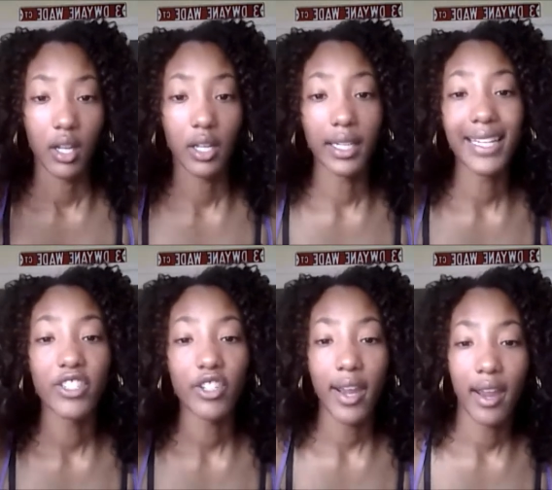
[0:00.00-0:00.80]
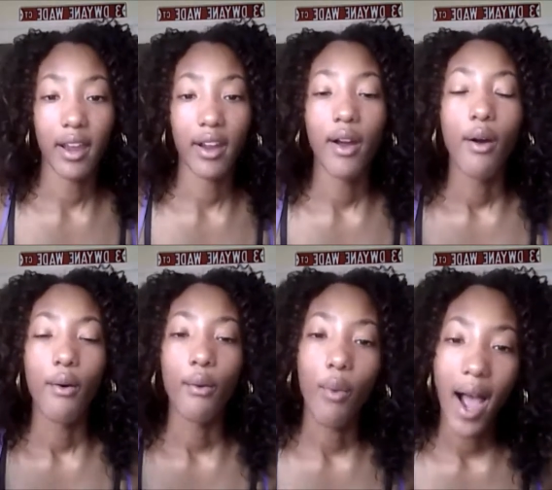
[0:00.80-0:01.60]
cleans your hair
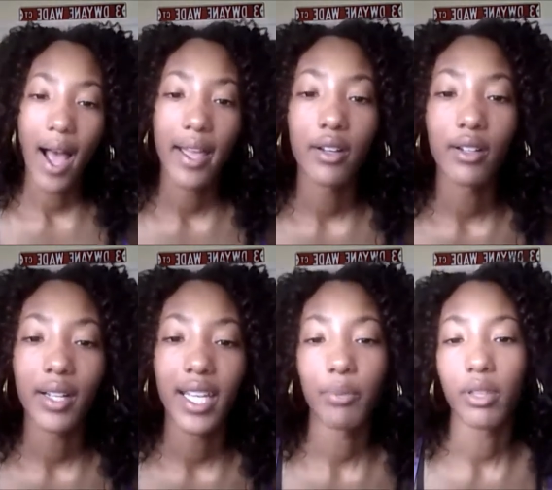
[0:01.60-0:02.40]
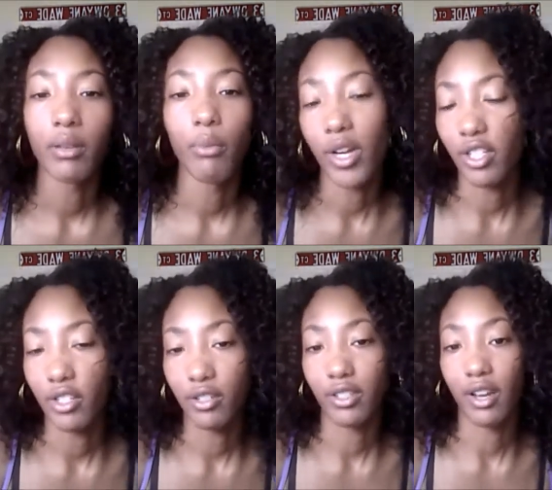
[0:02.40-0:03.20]
while keeping the
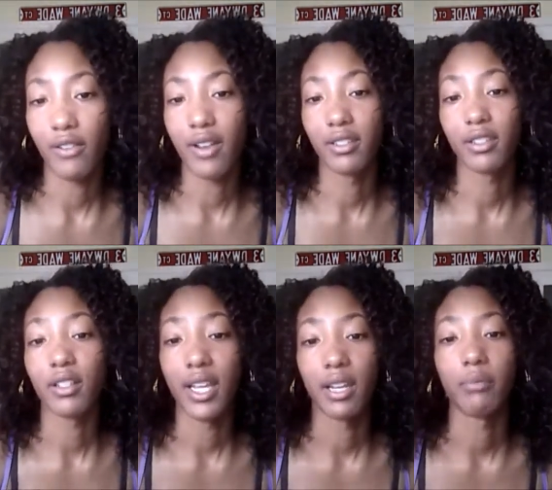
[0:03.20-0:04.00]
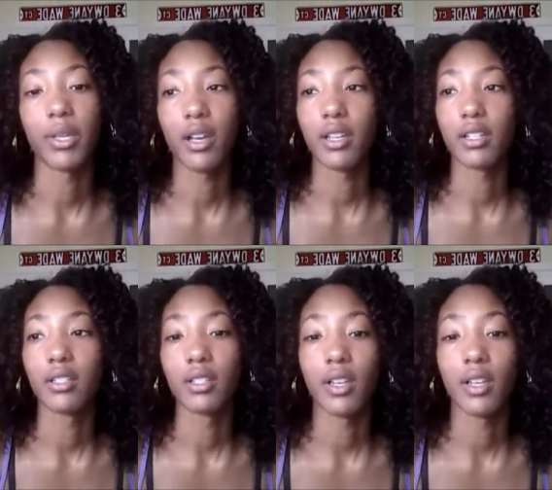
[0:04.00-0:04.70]
moisture still in it because